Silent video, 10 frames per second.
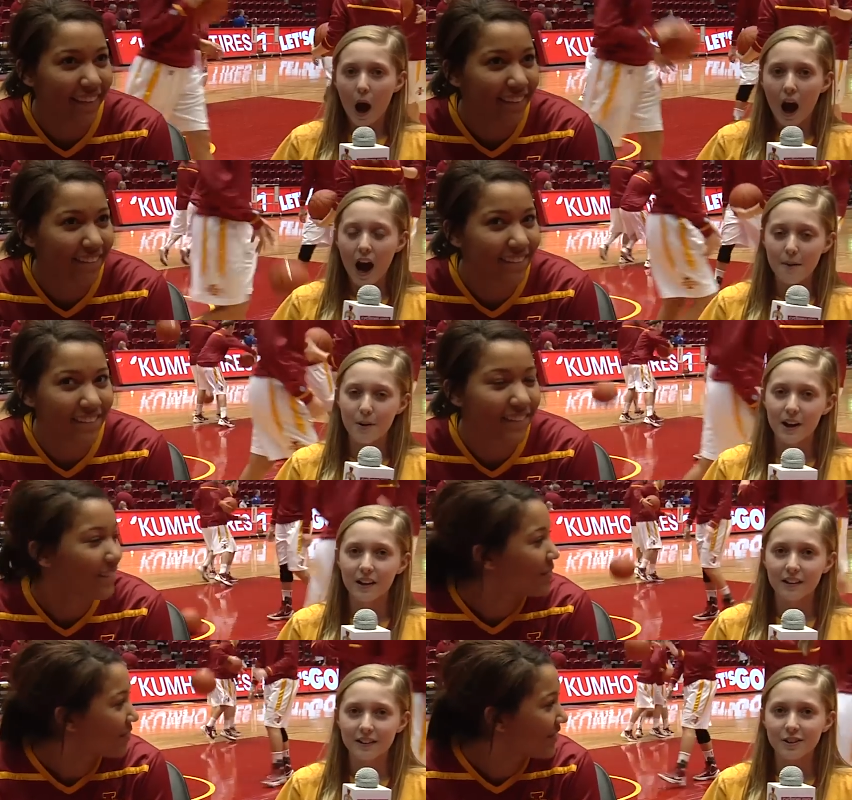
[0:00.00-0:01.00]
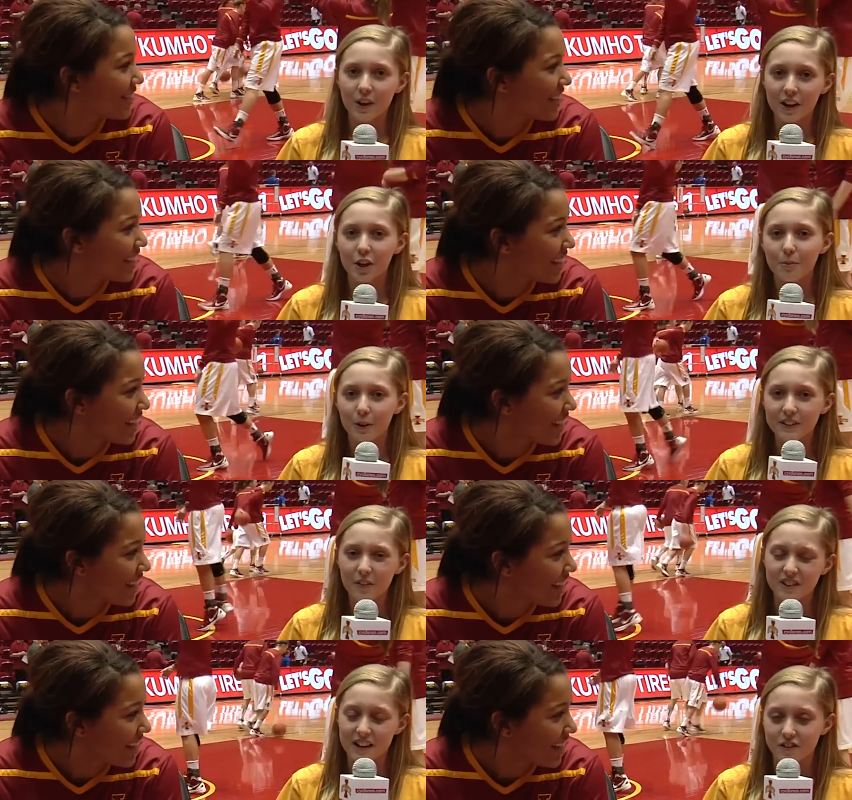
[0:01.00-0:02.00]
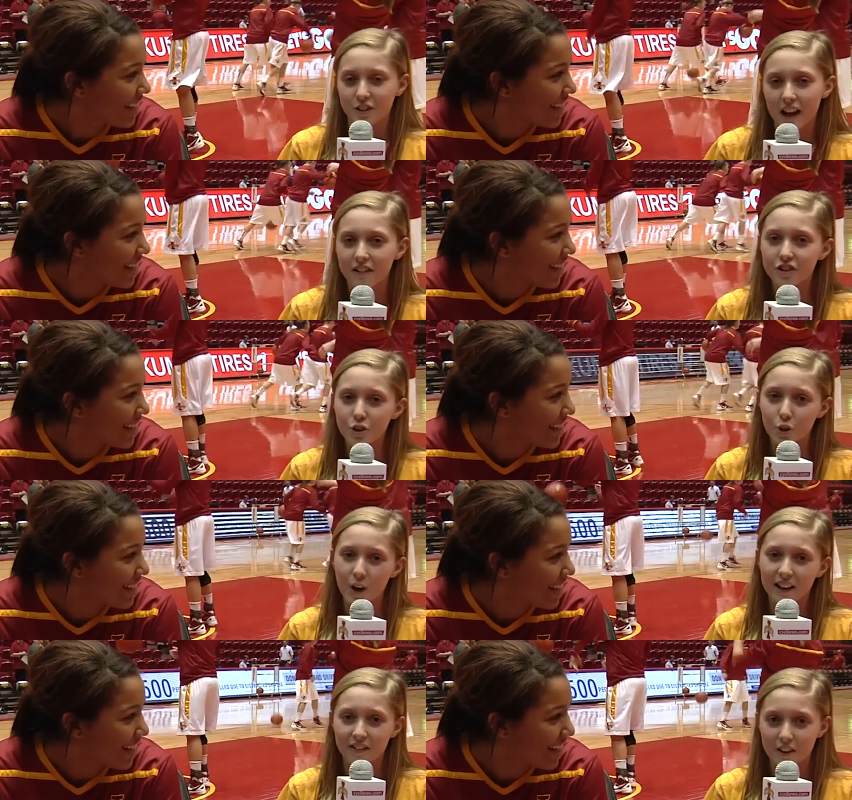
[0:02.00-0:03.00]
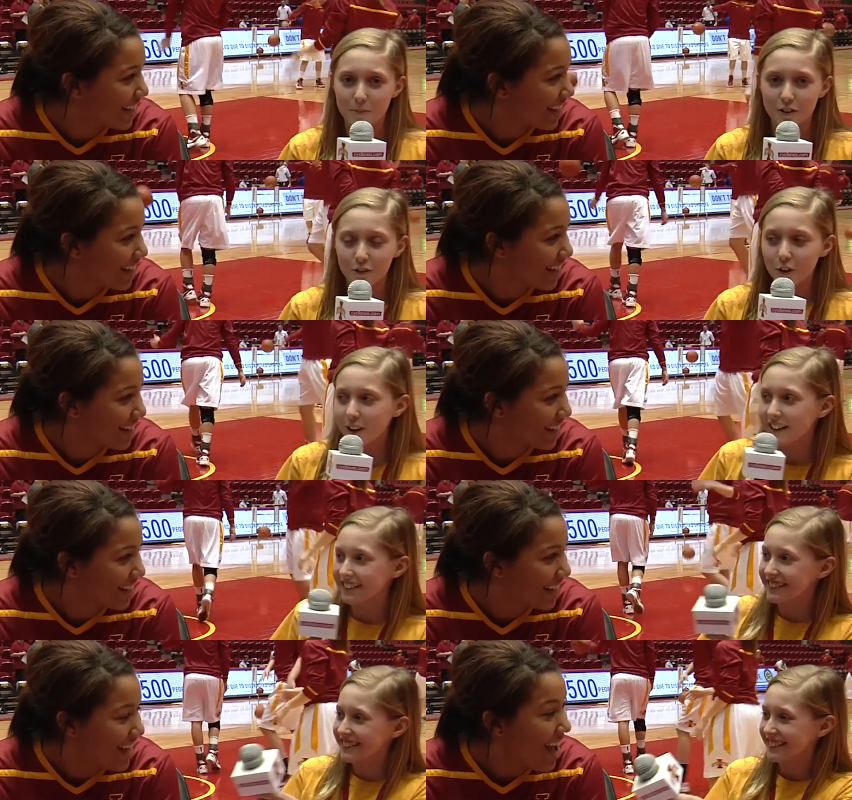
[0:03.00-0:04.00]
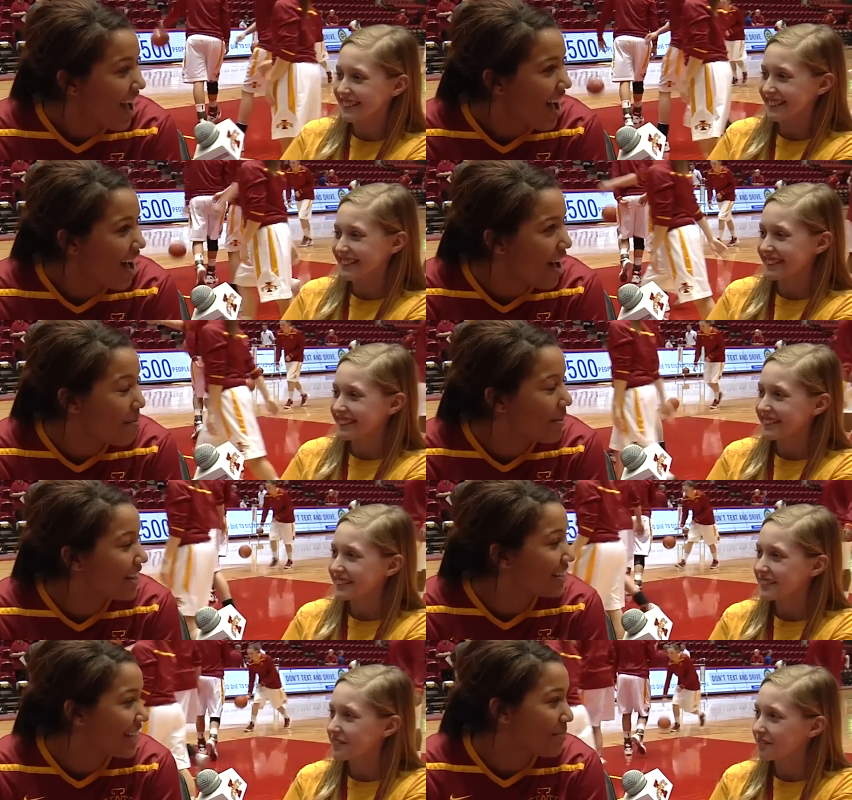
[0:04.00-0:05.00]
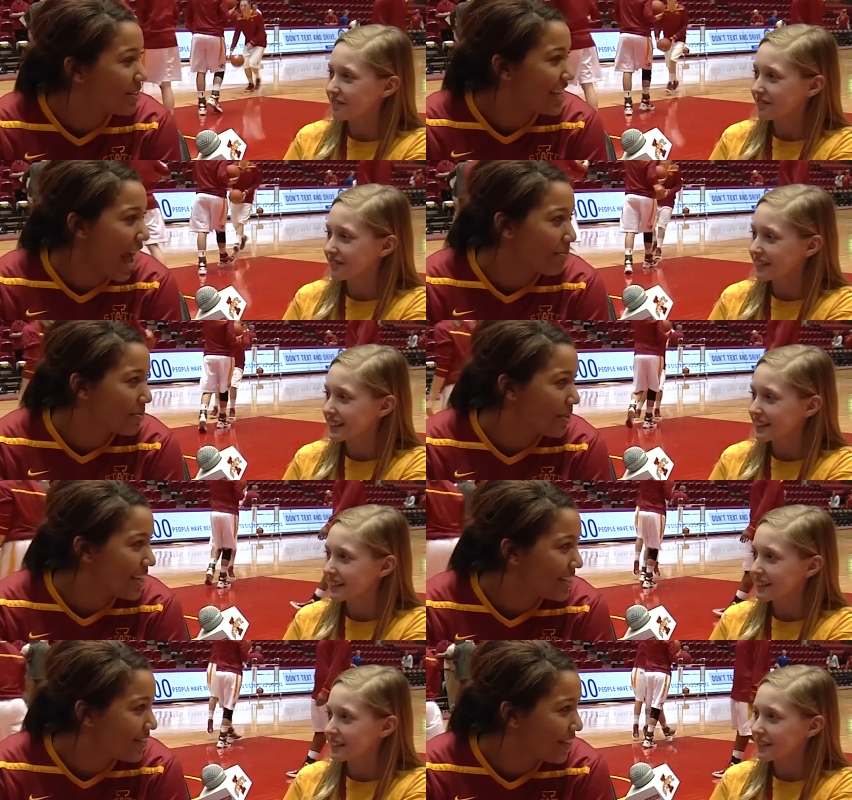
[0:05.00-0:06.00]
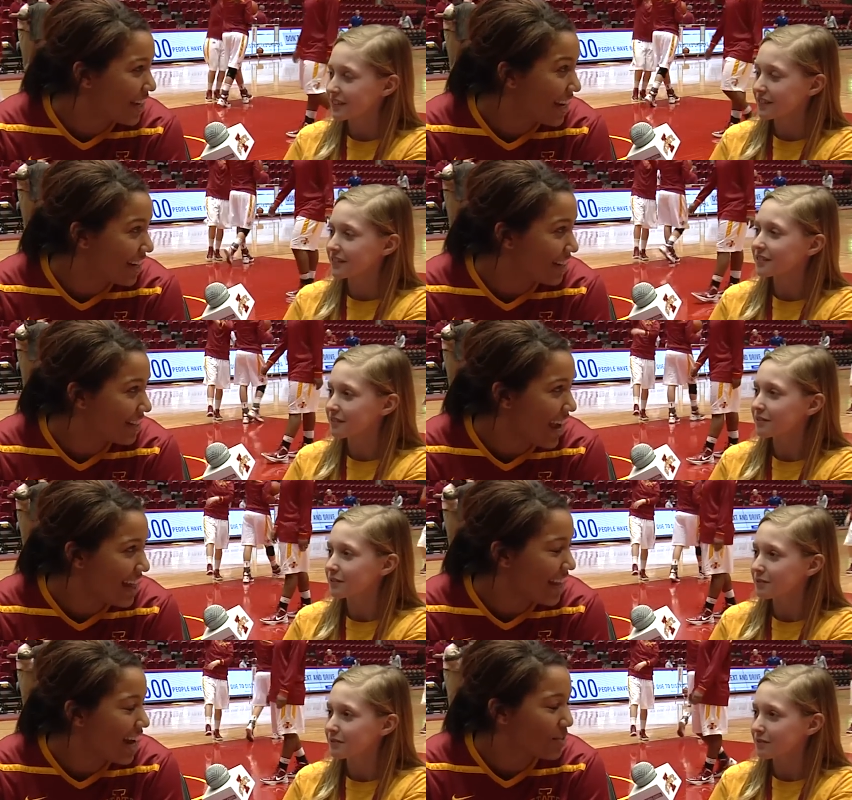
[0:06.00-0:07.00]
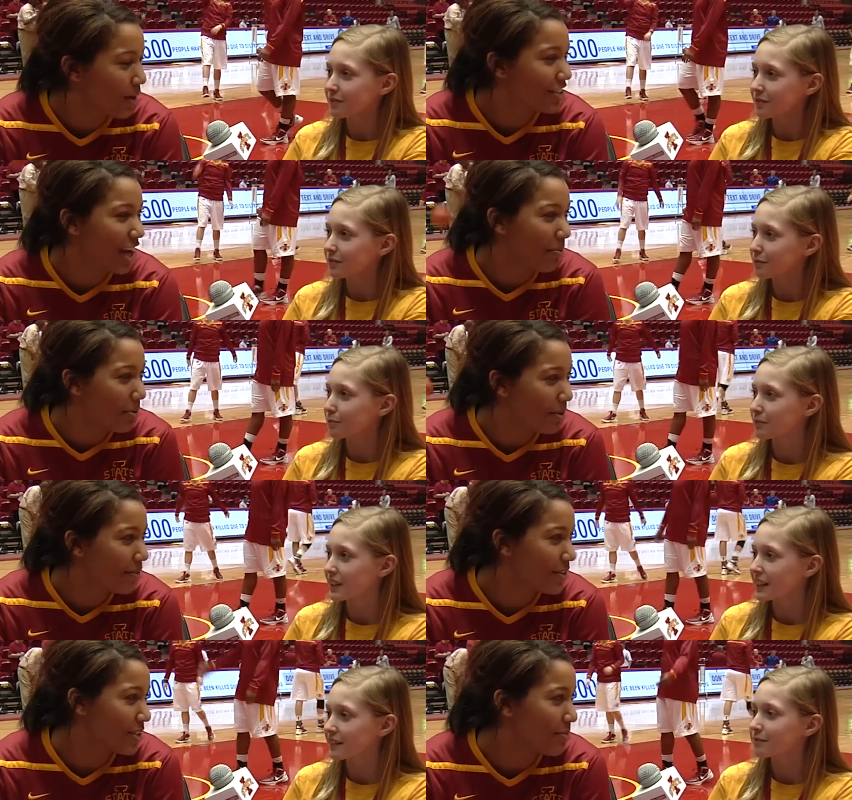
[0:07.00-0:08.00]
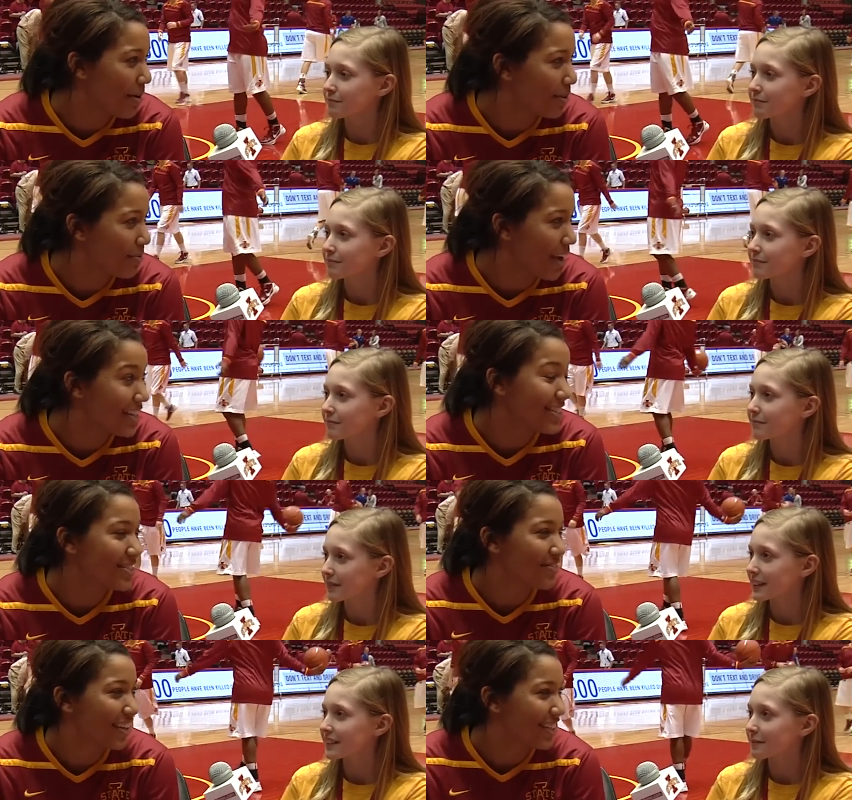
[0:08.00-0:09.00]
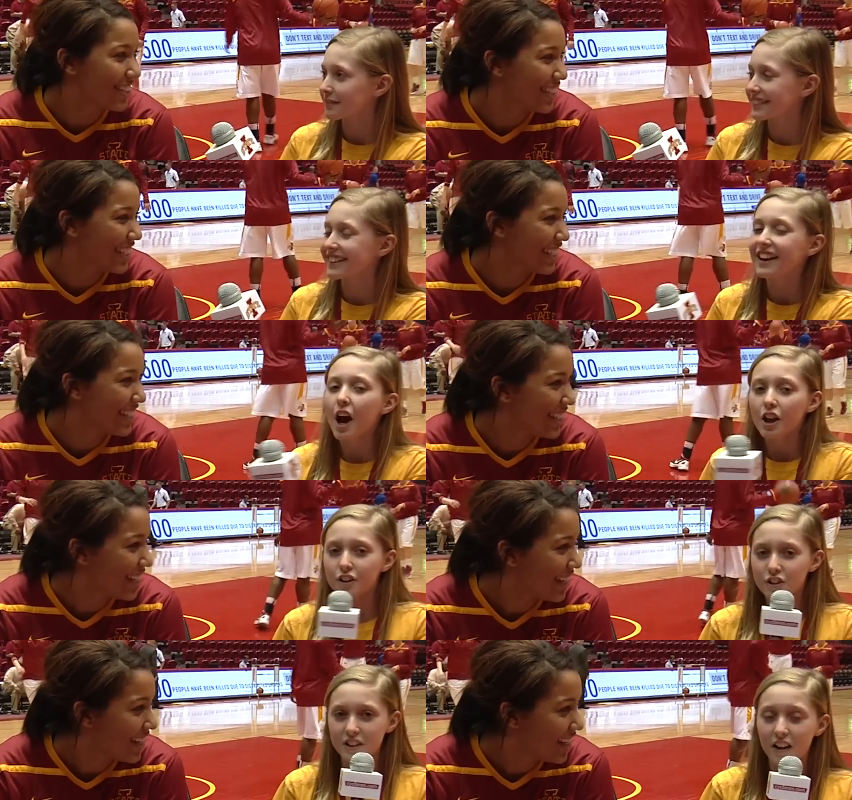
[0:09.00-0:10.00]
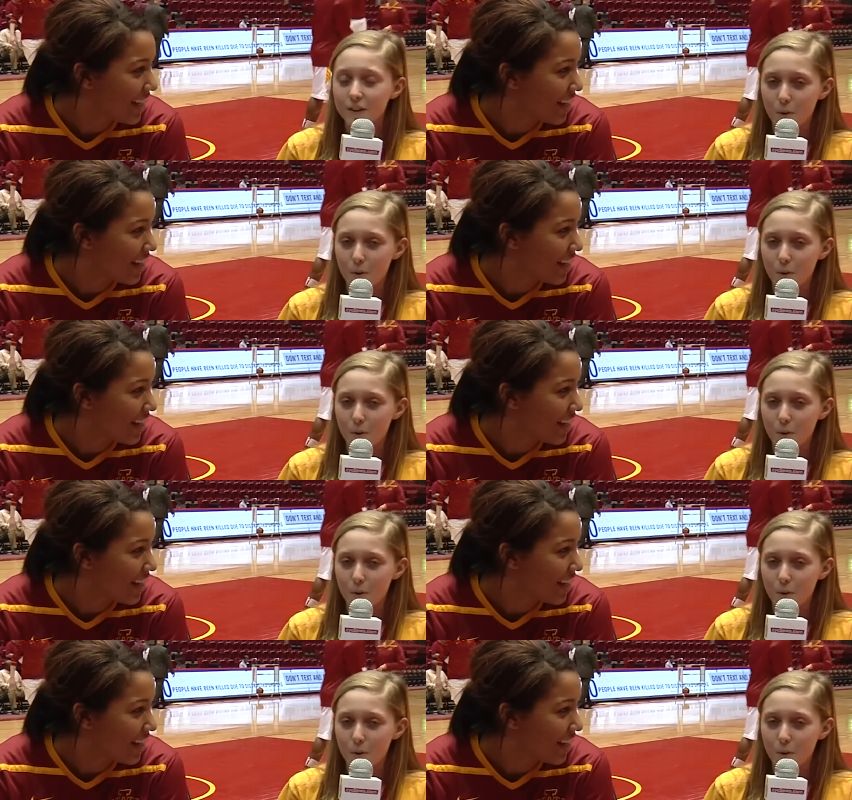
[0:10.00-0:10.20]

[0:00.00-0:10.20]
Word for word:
Speaker 1: Hi Brynn, so I hear your birthday was yesterday. Did you do anything special for it?
Speaker 2: Me and the team went to Applebee's for dinner and then I just watched a couple of movies with my roommates. It was fun. Did you still have to